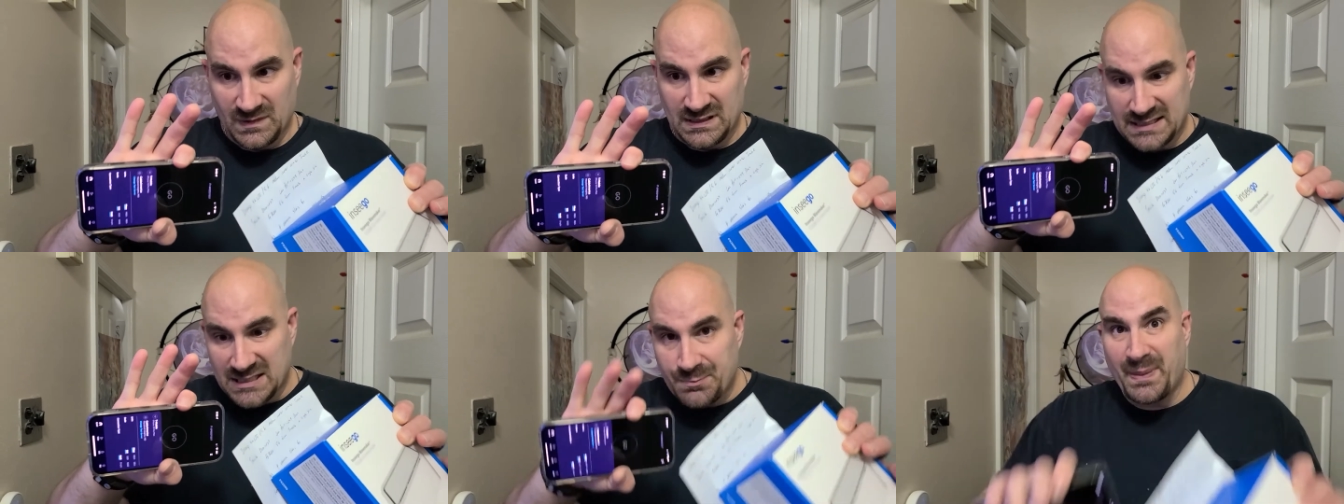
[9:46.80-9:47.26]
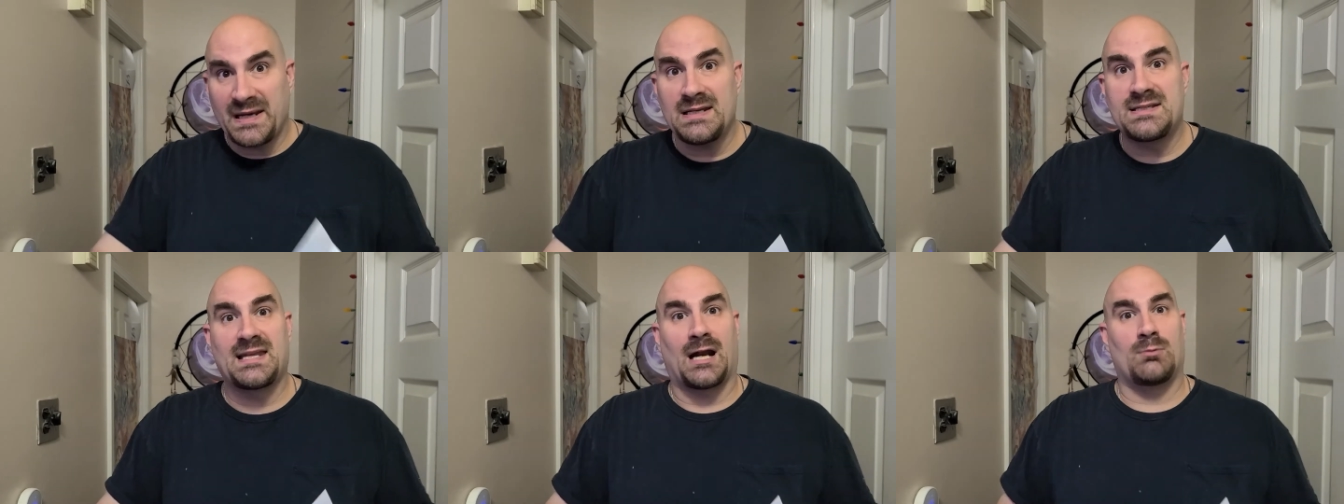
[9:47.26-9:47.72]

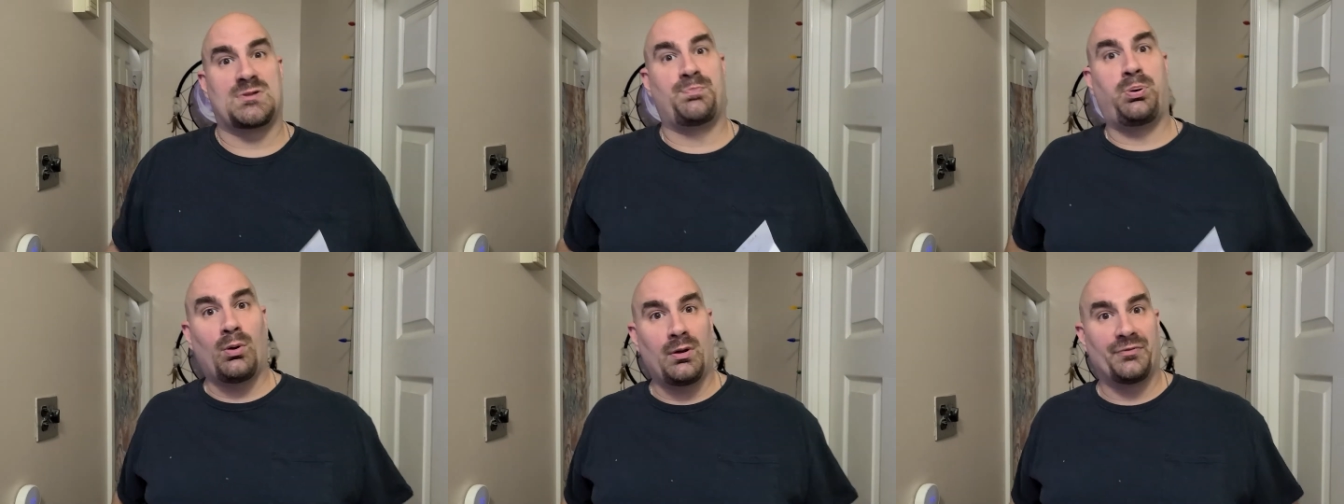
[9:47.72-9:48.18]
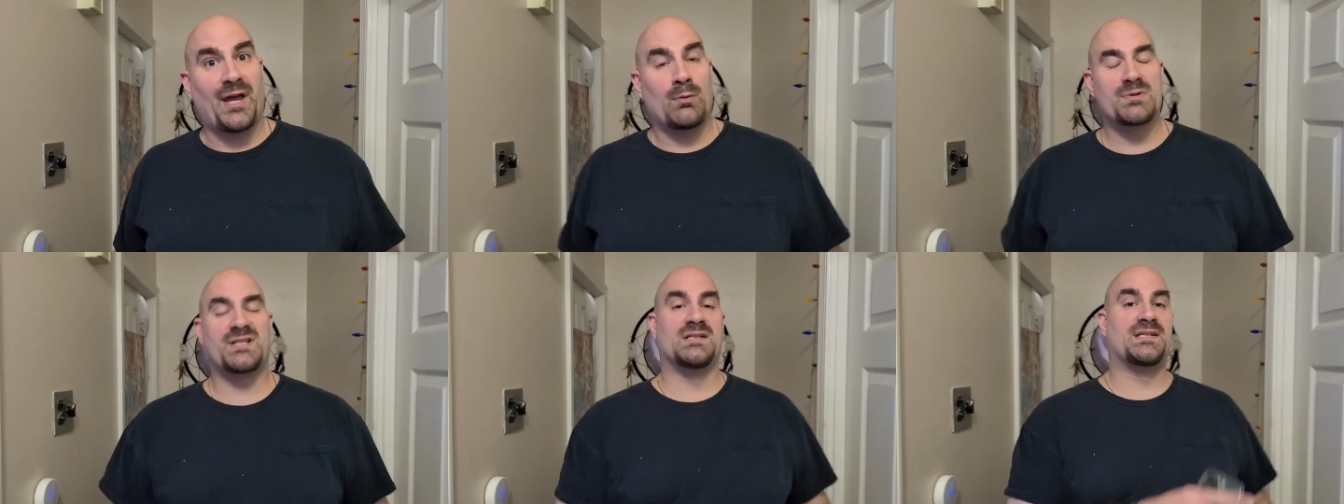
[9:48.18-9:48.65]
speeds that I was pulling, that
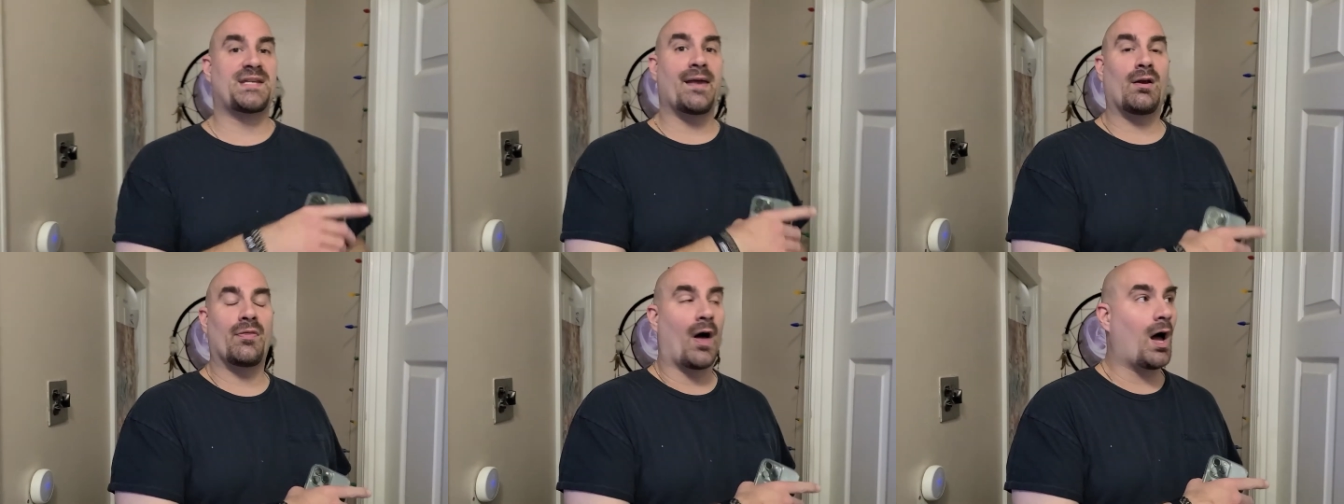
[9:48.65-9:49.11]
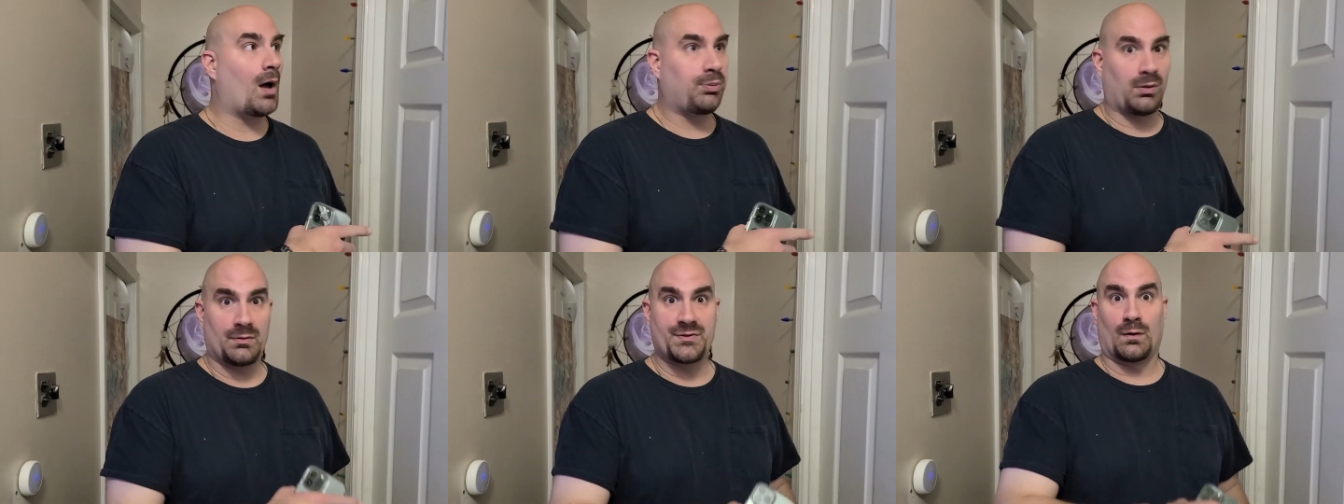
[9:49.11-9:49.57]
was insane on the
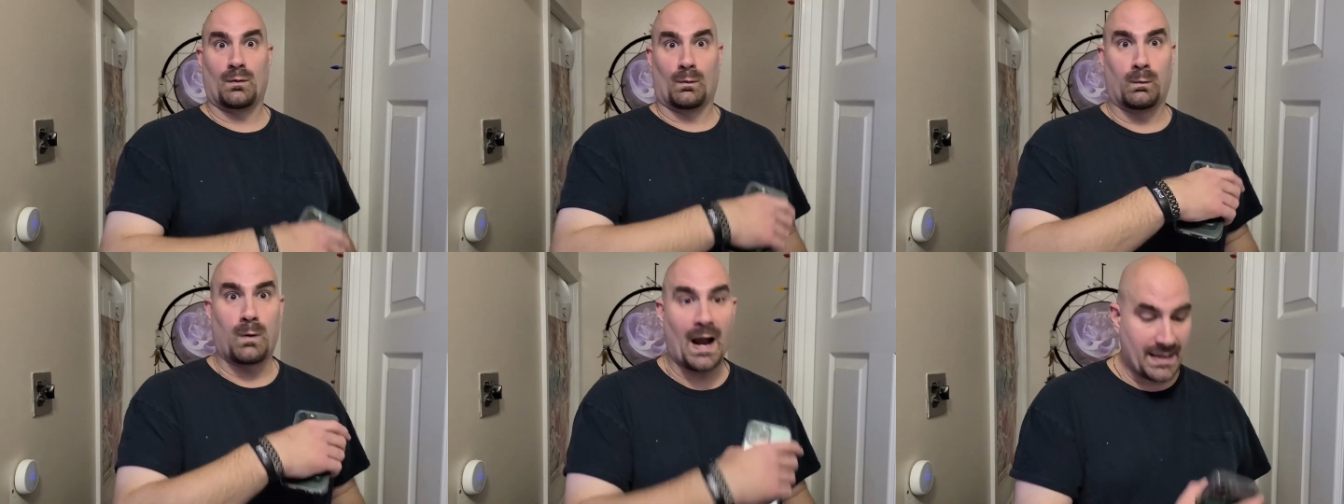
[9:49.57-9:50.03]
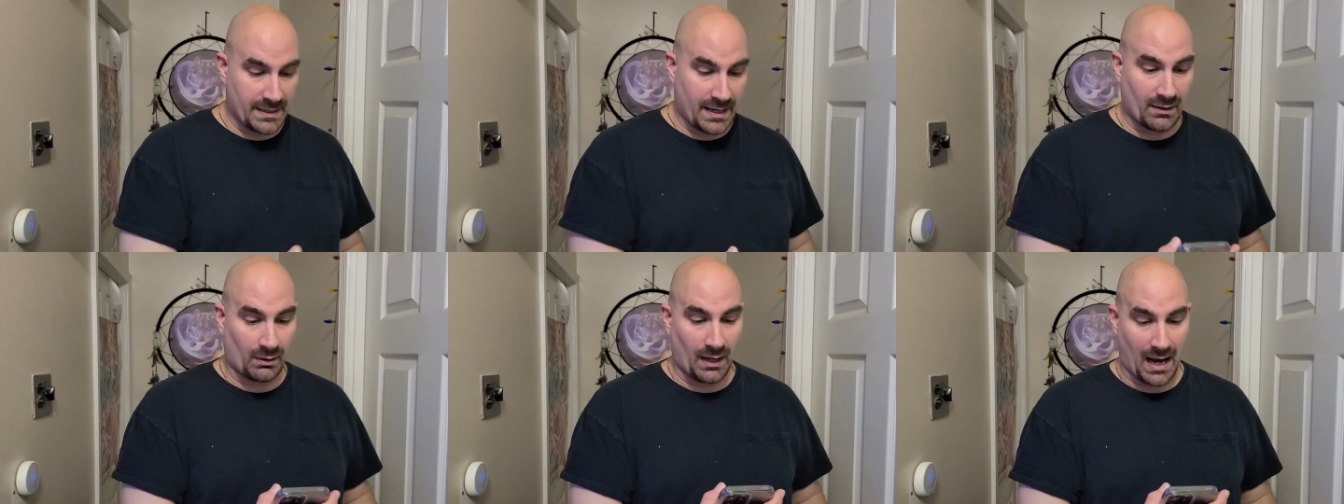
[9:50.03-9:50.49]
uploads right near.